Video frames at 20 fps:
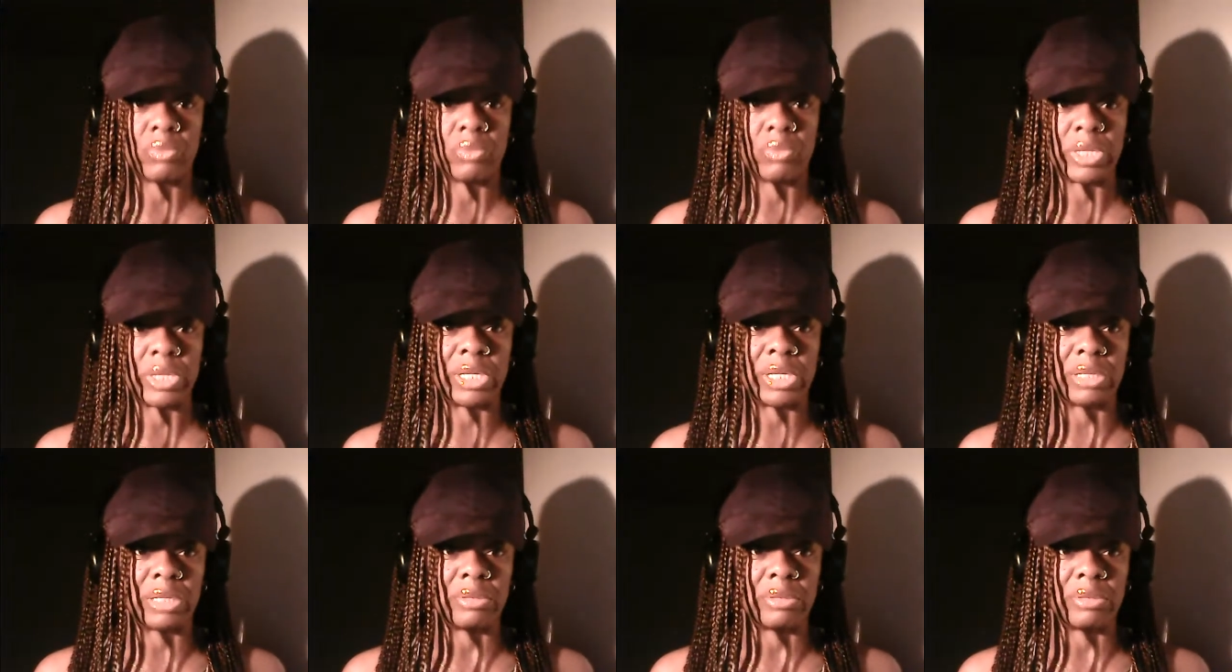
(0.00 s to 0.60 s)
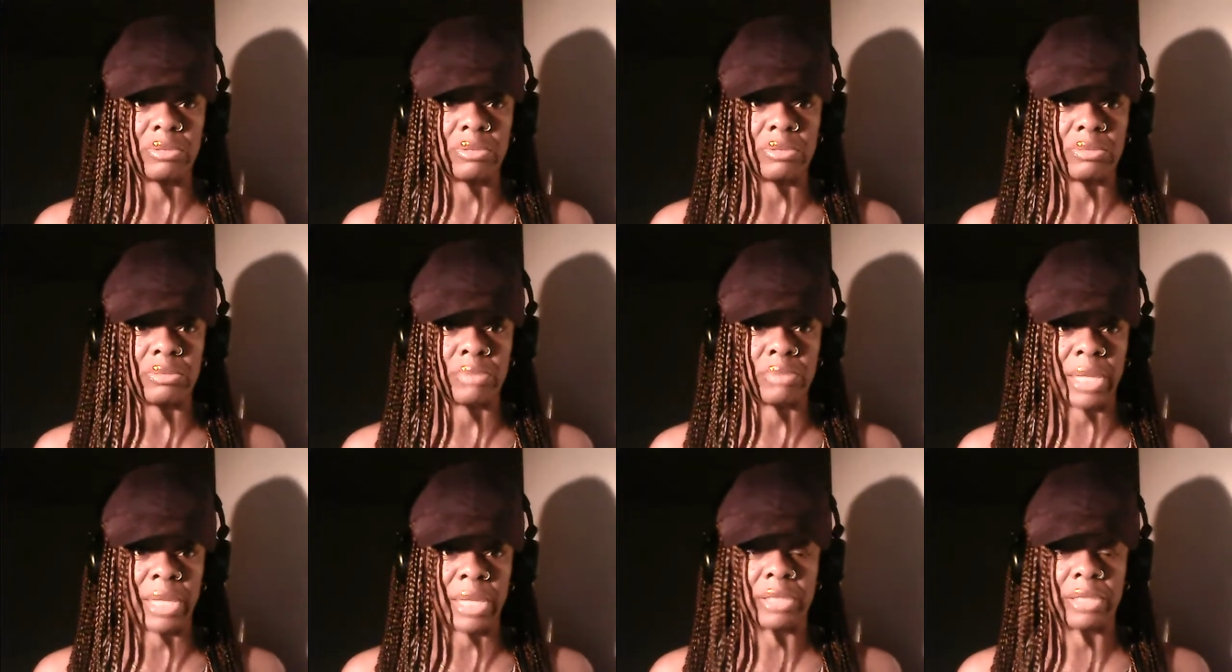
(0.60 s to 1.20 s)

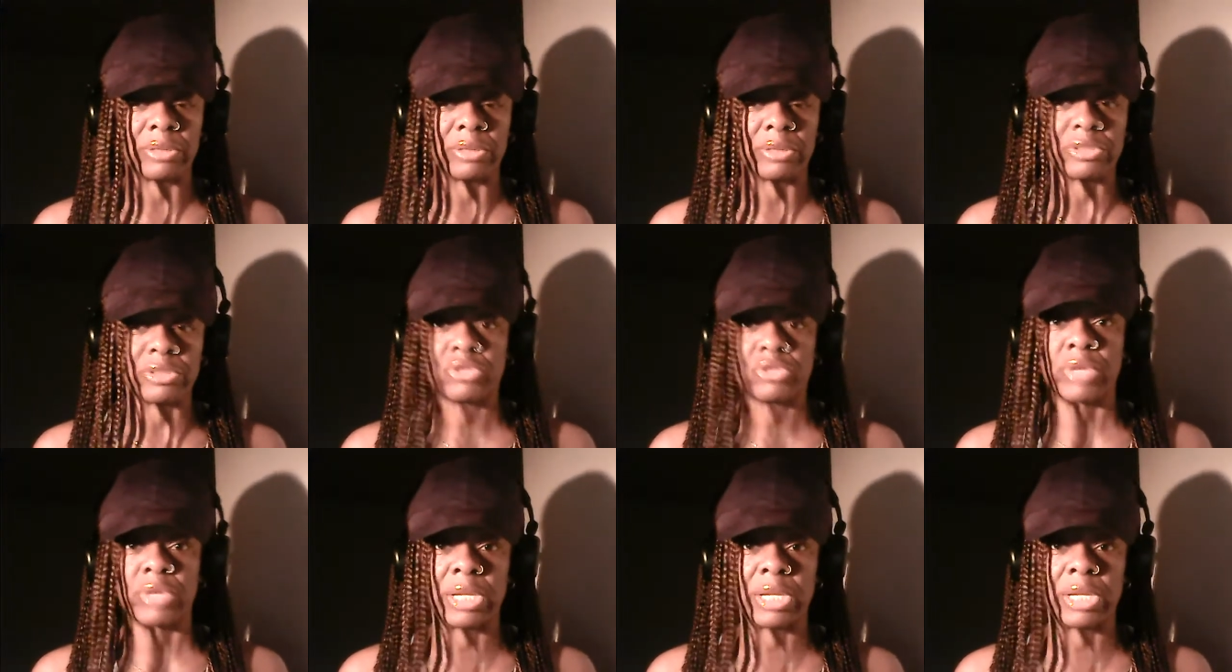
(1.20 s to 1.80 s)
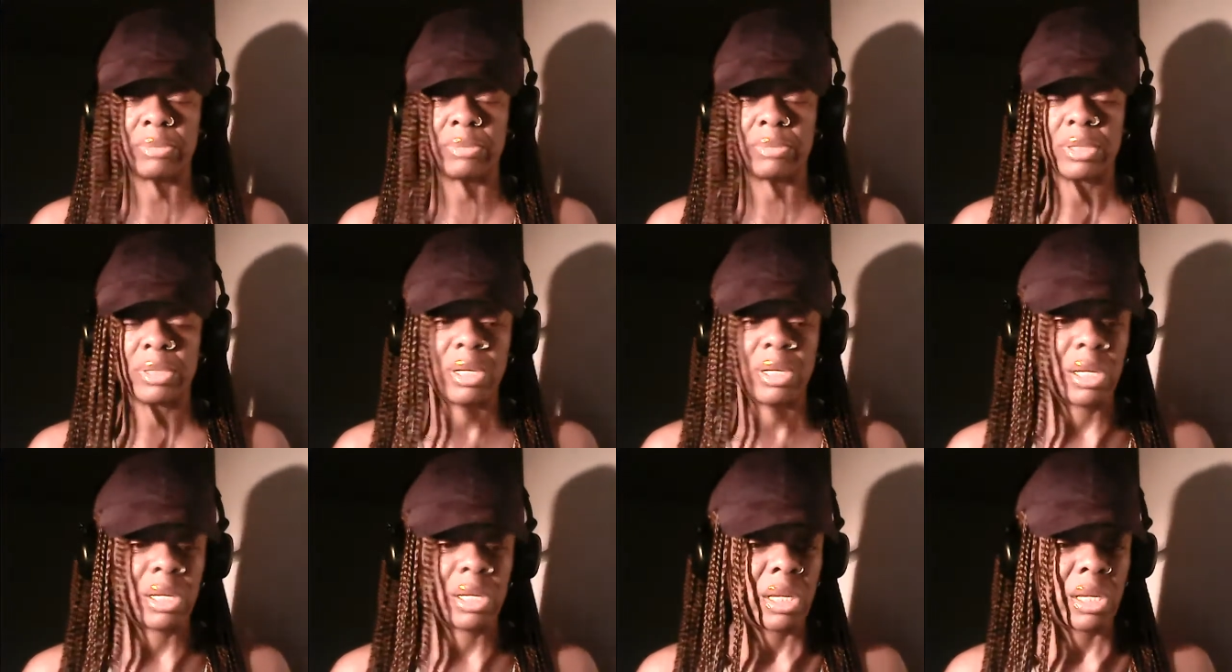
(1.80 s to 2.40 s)
replay the stream
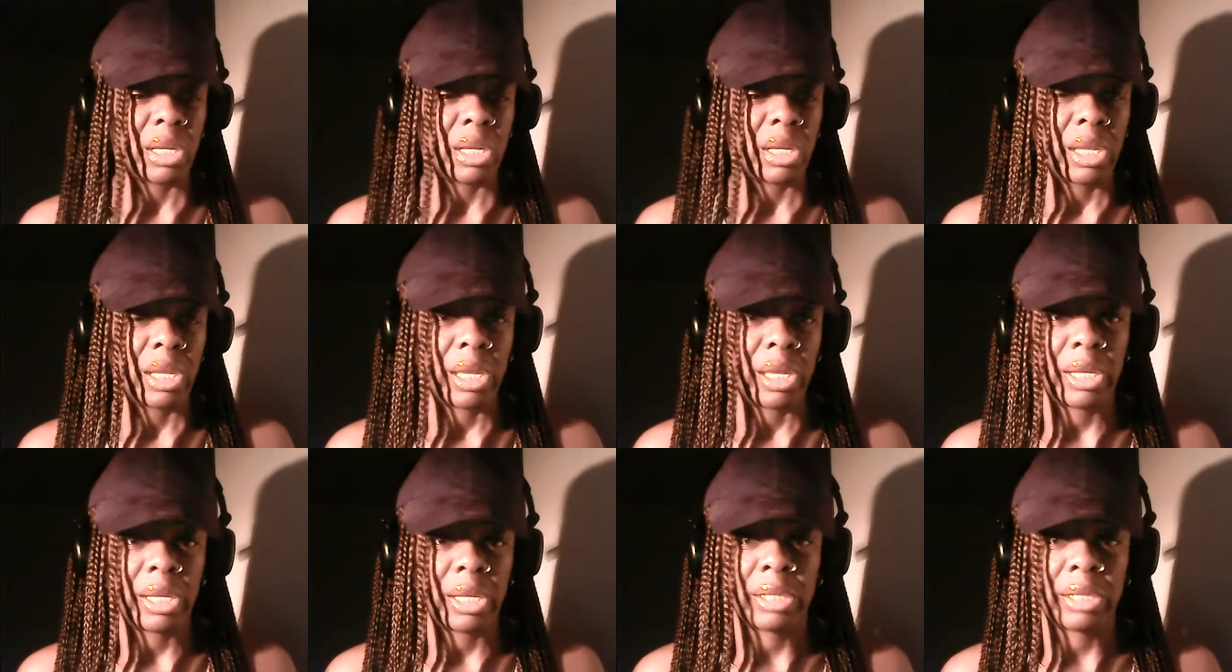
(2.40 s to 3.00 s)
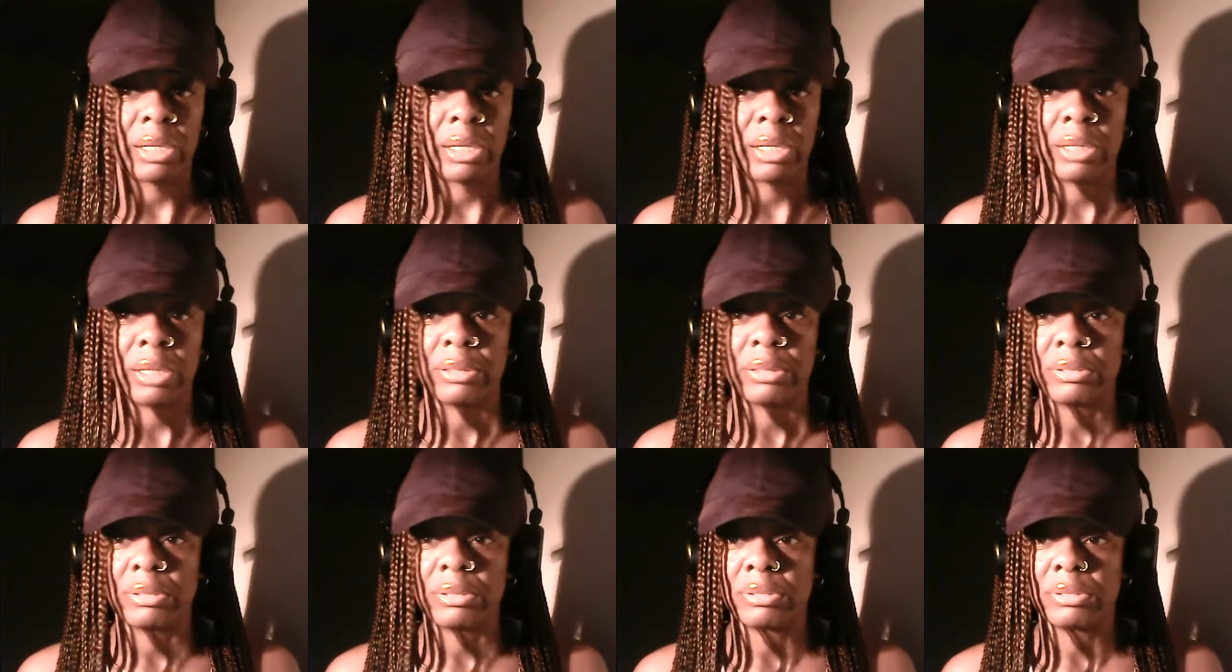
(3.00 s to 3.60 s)

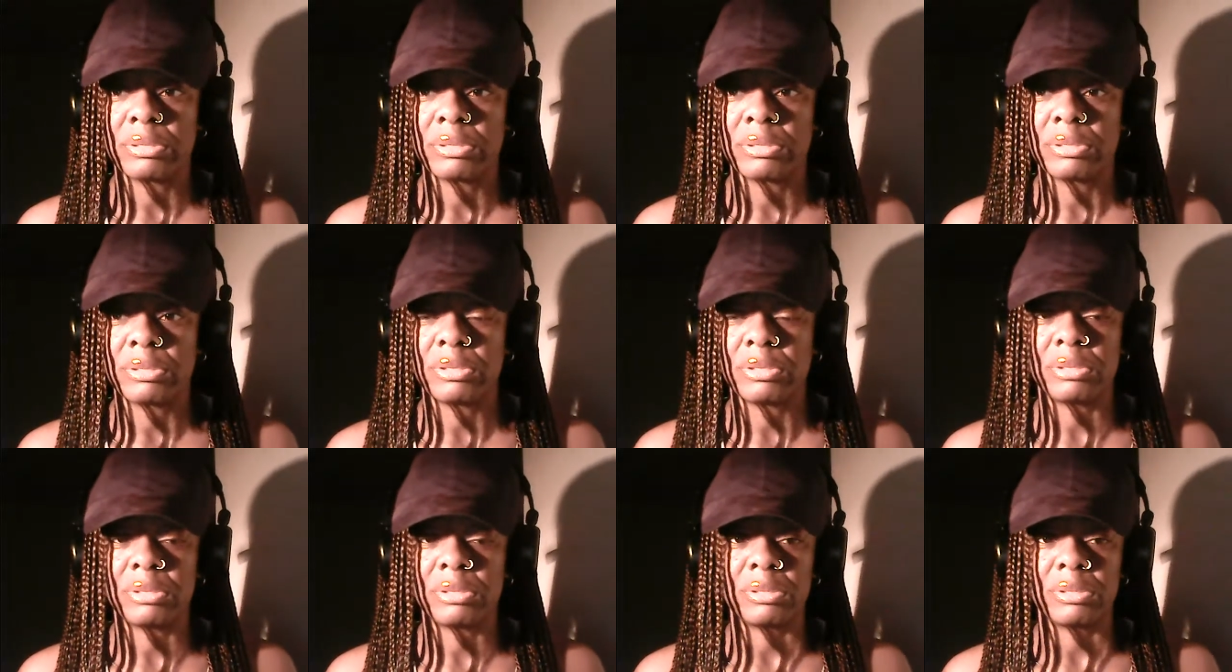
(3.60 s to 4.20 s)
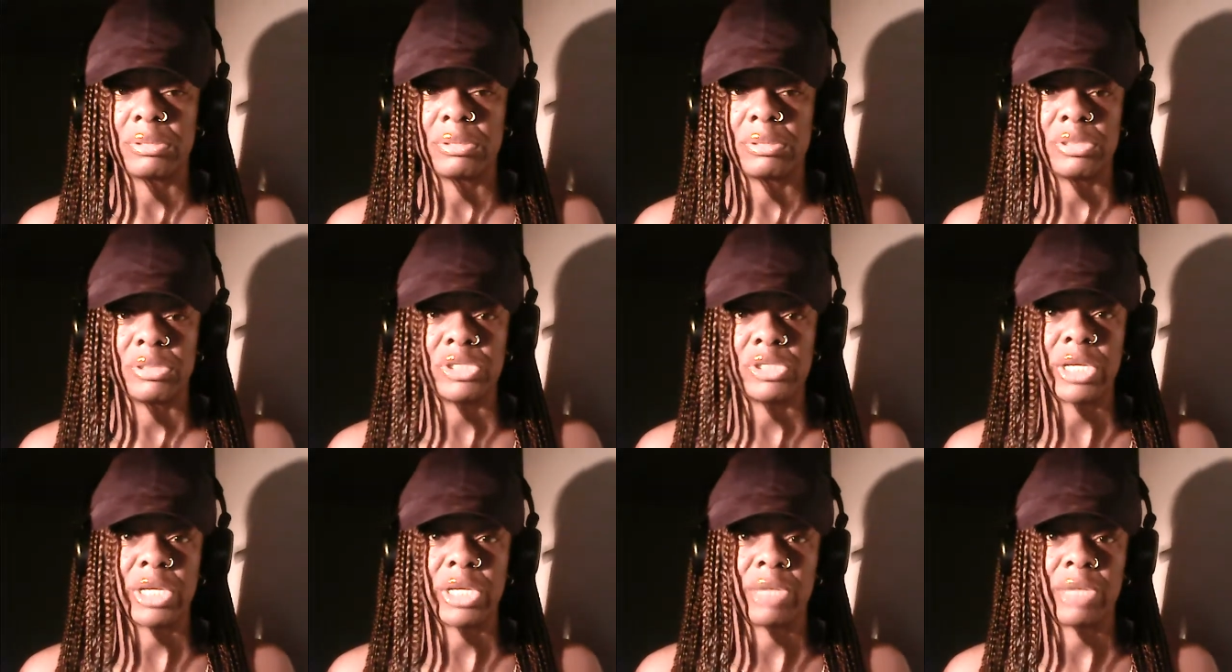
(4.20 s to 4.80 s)
and
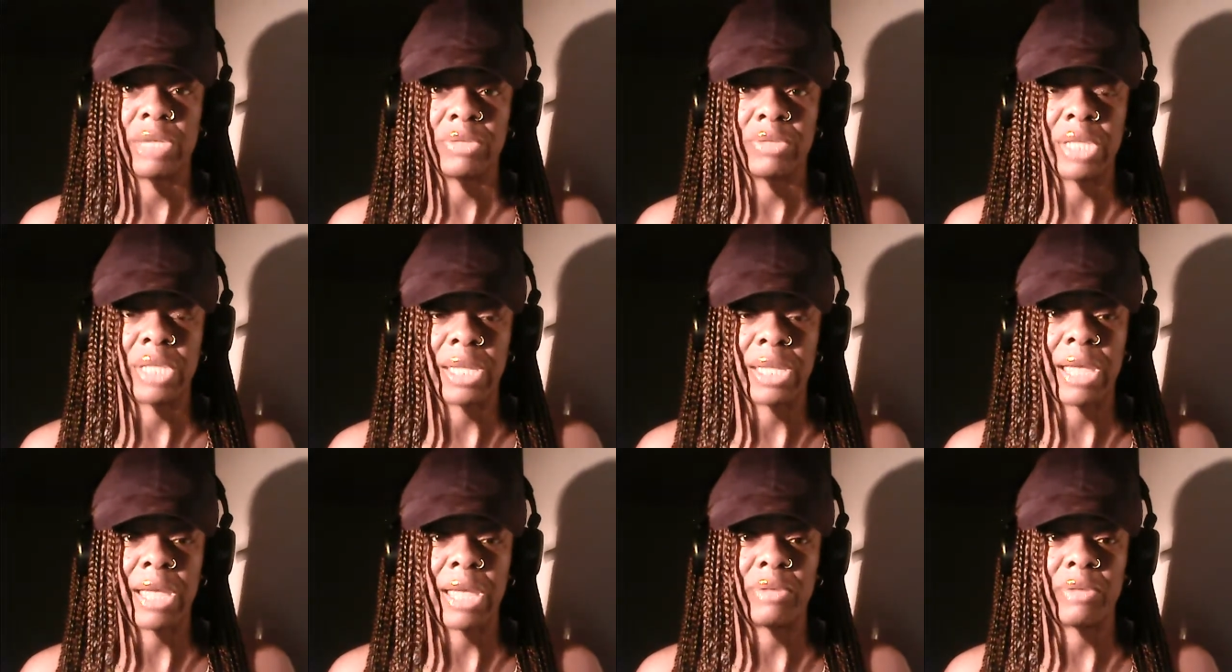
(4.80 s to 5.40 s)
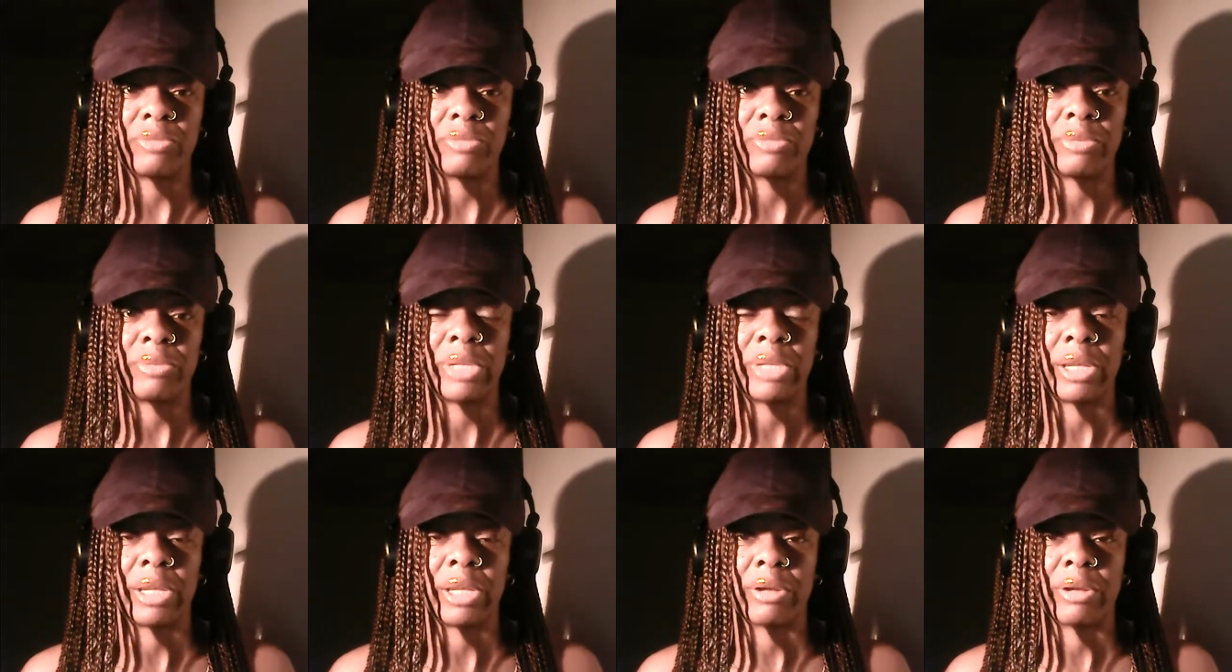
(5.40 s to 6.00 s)
check everything out from
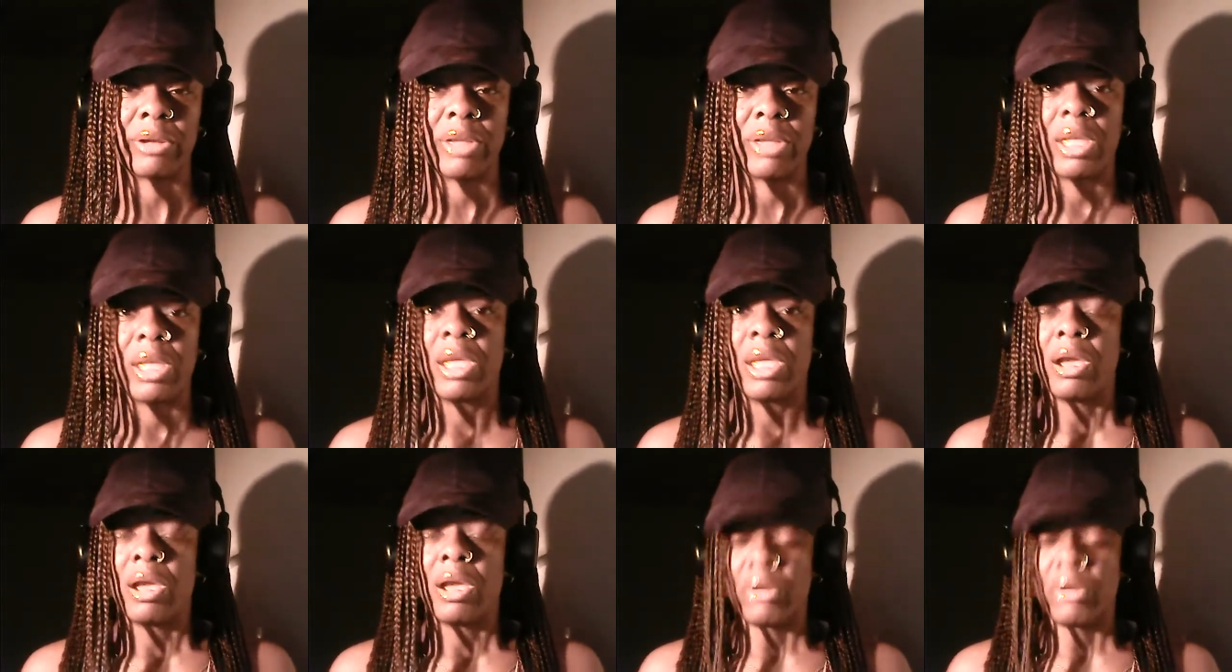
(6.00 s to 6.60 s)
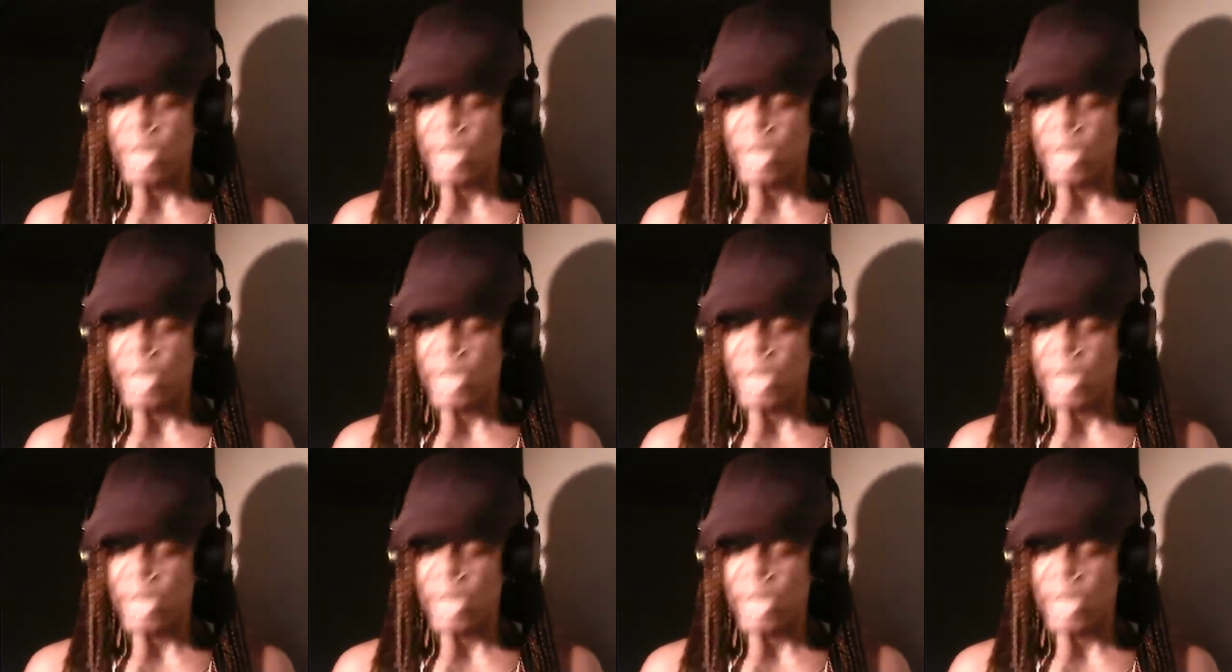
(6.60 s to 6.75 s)
there. Okay,